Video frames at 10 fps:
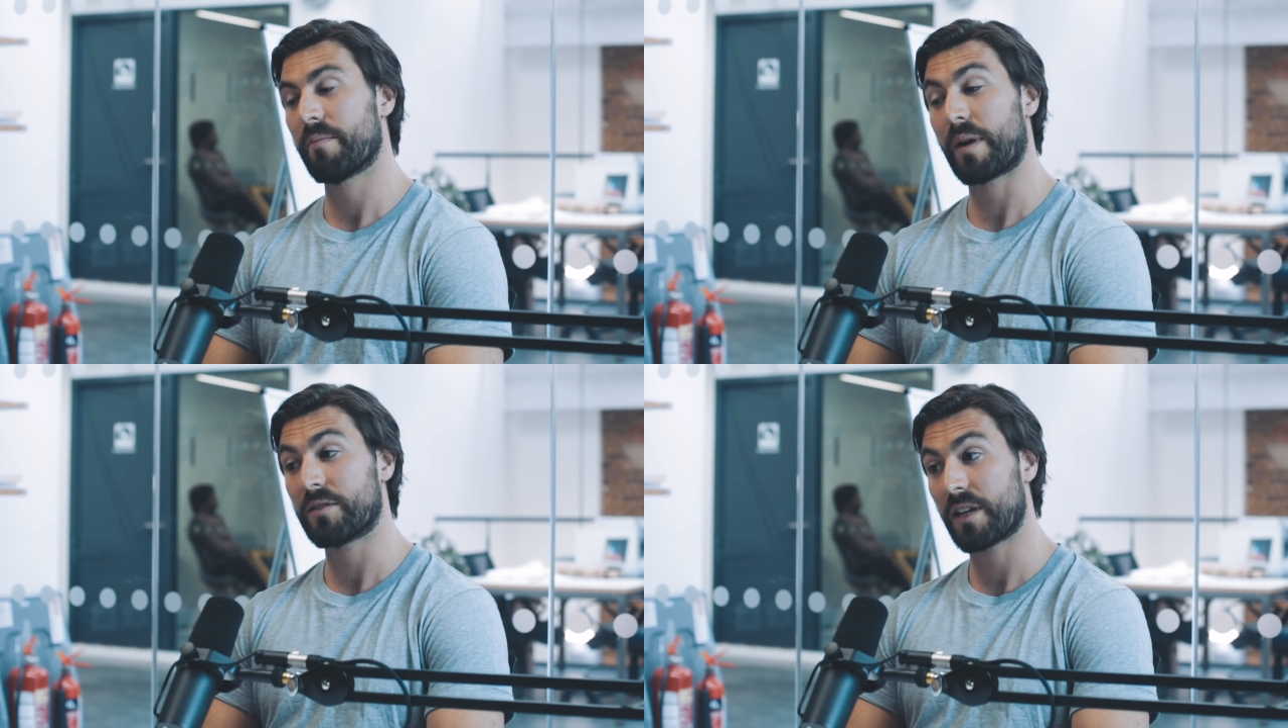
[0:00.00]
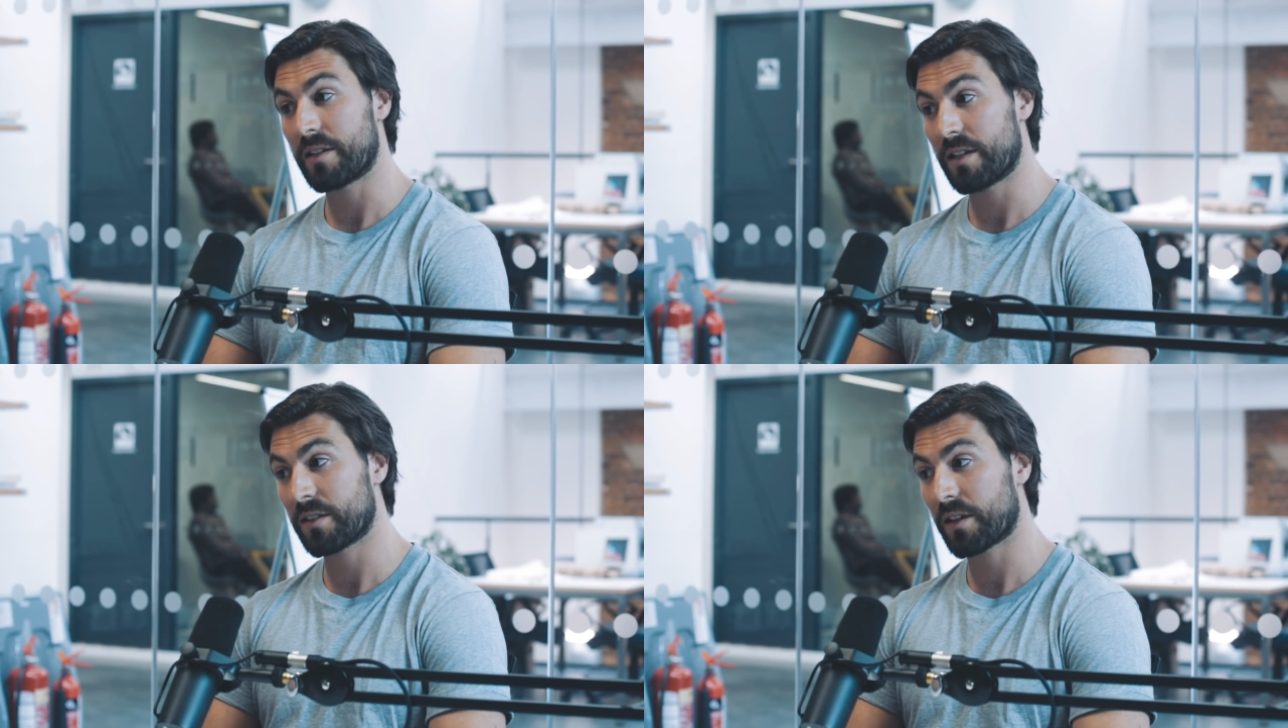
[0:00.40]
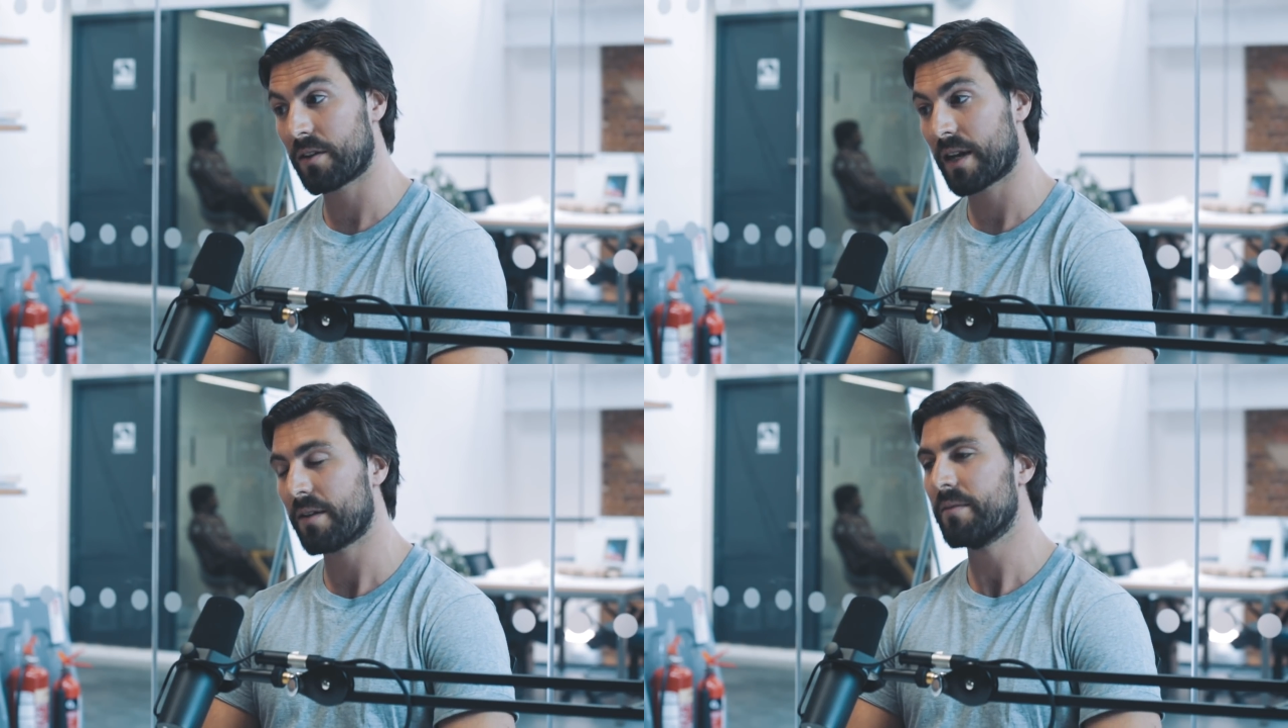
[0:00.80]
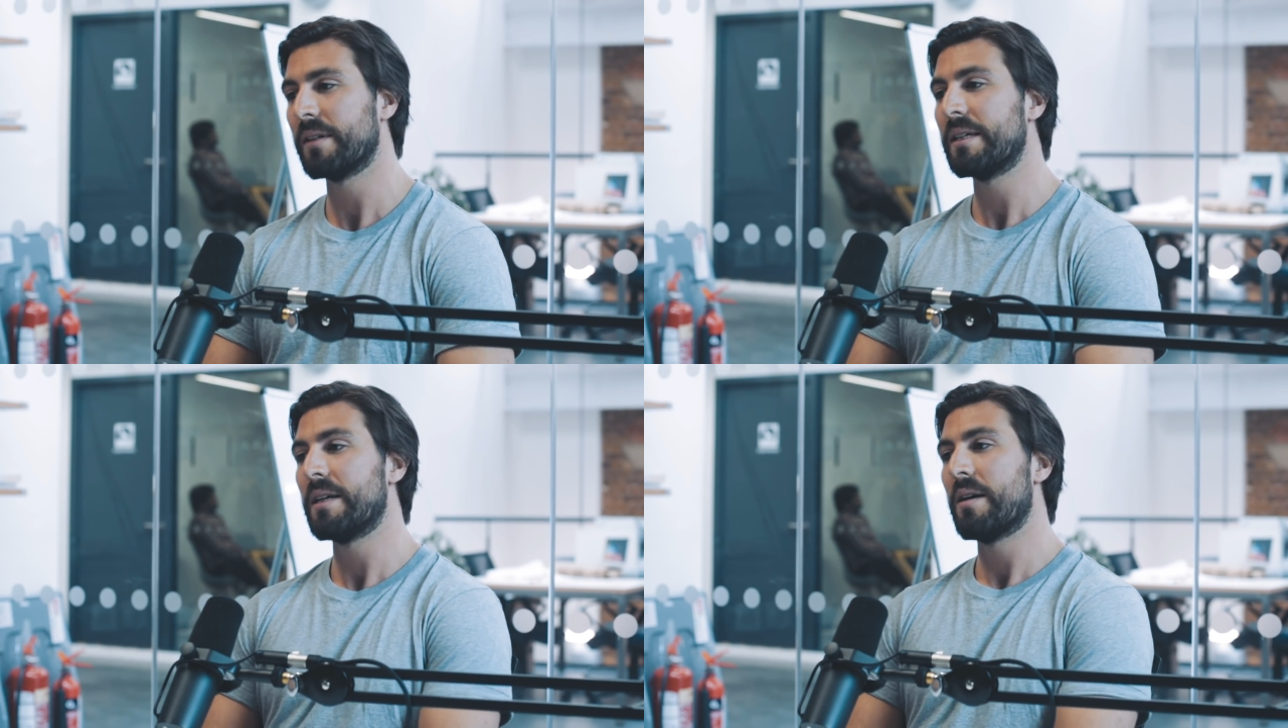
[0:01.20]
about 10 years ago now.
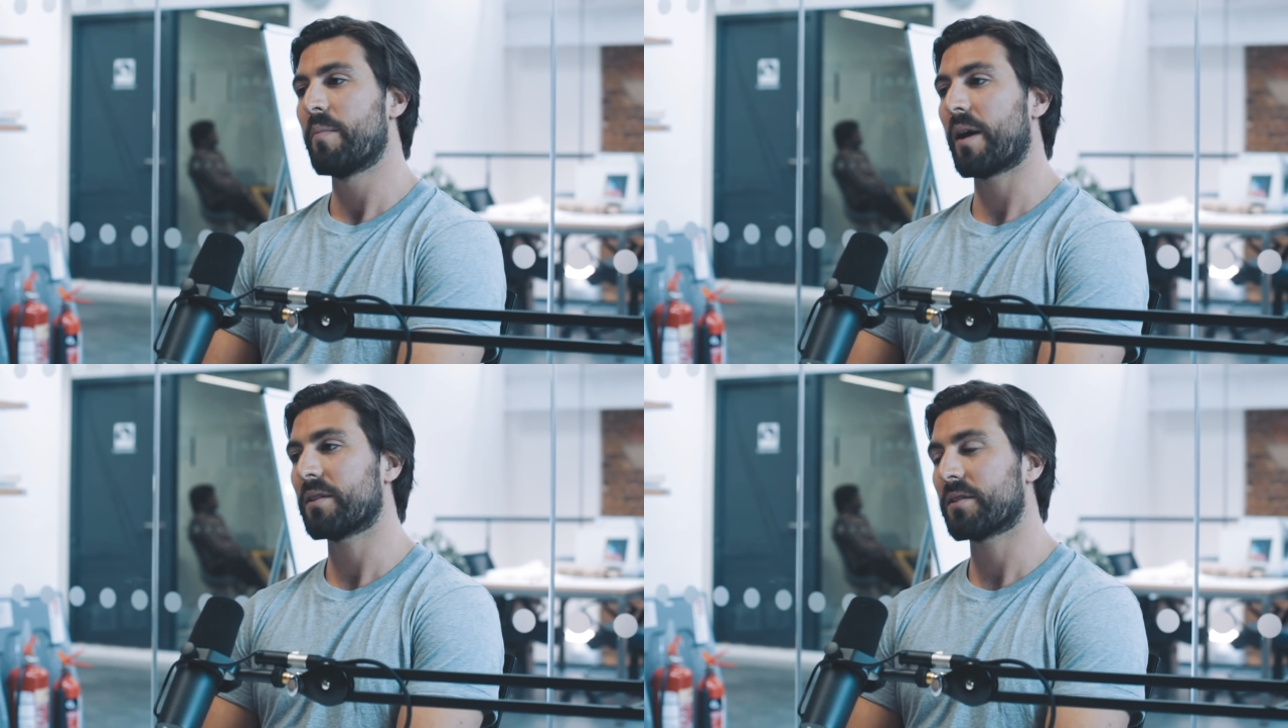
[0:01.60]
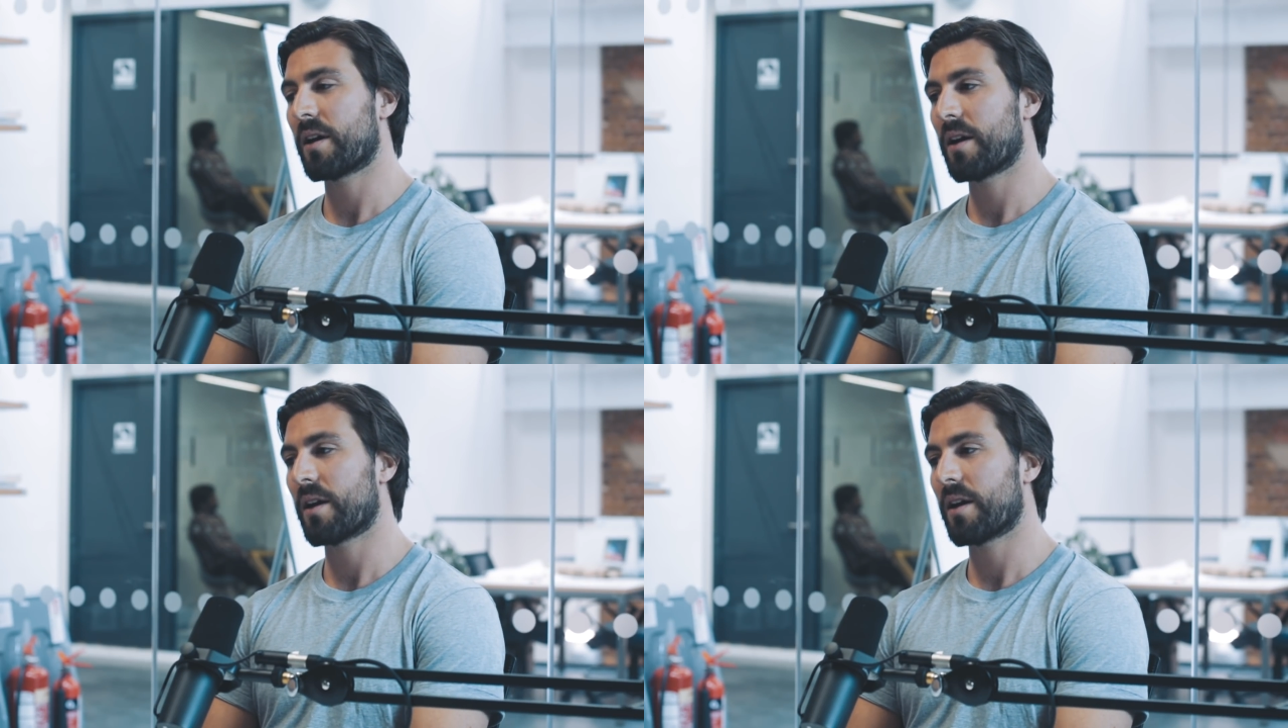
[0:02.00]
But